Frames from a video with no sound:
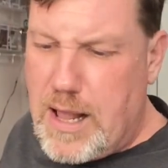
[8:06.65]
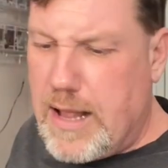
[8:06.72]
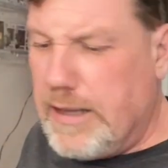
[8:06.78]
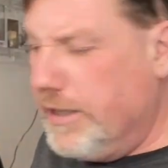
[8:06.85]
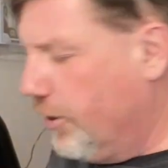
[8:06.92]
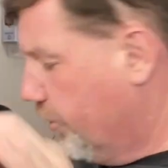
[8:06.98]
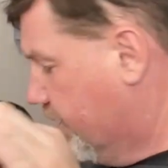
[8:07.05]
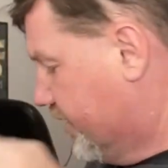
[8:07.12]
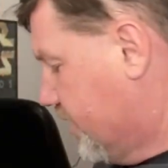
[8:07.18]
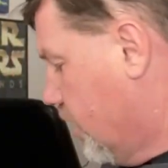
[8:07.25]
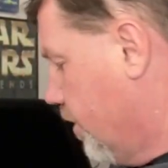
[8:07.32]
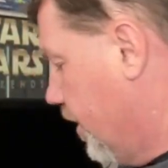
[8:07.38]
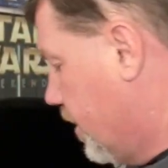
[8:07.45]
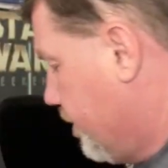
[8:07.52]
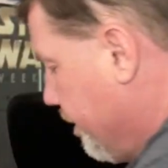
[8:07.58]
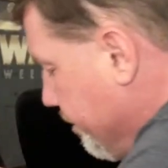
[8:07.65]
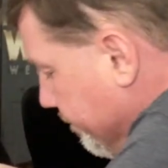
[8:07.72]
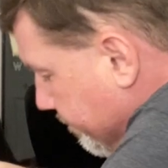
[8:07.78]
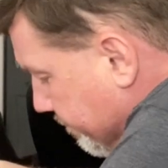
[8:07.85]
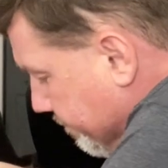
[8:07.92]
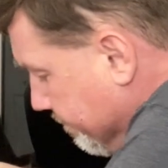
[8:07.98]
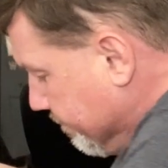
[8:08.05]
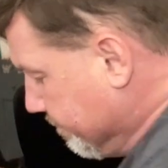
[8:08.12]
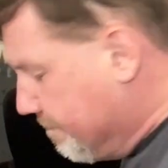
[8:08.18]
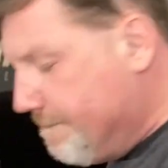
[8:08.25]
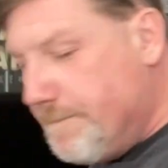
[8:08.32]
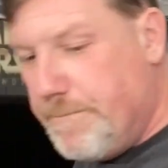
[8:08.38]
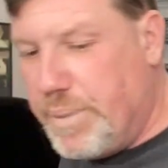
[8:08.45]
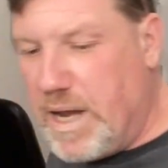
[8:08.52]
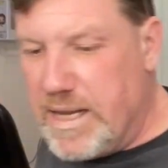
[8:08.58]
A little disheartening.
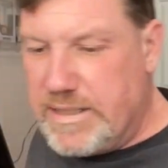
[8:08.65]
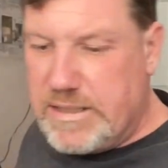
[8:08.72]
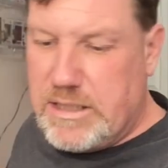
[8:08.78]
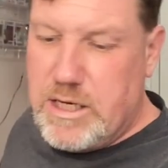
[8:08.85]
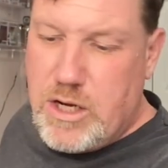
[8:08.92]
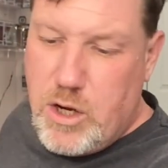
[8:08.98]
But